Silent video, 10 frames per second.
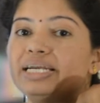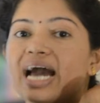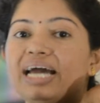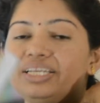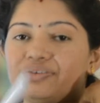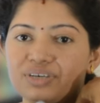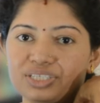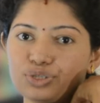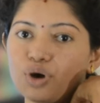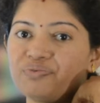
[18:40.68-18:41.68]
tan
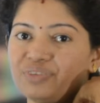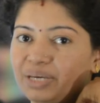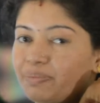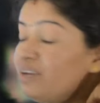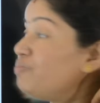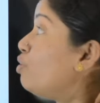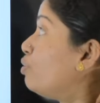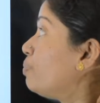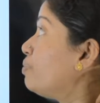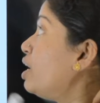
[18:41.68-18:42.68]
inverse of 3 by 4.
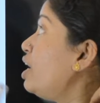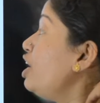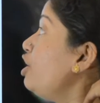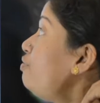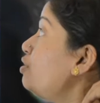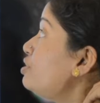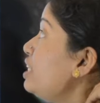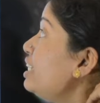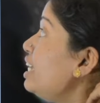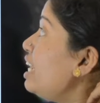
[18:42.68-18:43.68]
If you
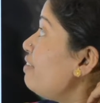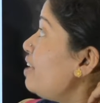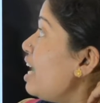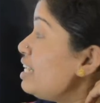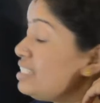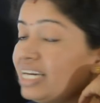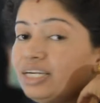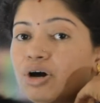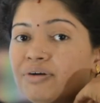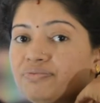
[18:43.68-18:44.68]
see the left hand side
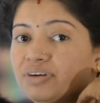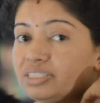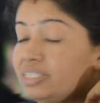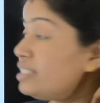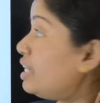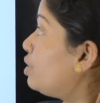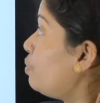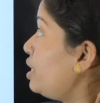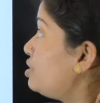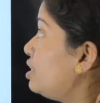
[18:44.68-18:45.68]
of this
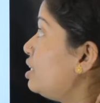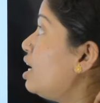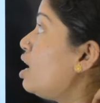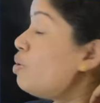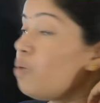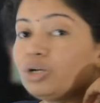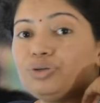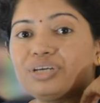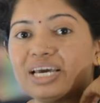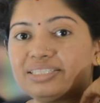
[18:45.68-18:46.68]
equation, what you
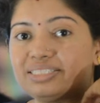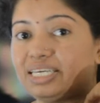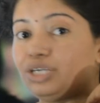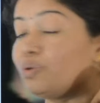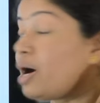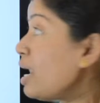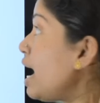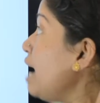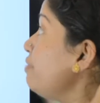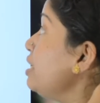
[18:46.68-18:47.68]
can see? You are
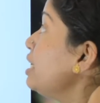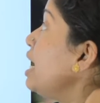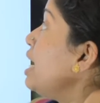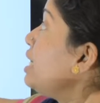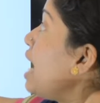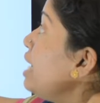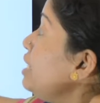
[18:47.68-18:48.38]
having tan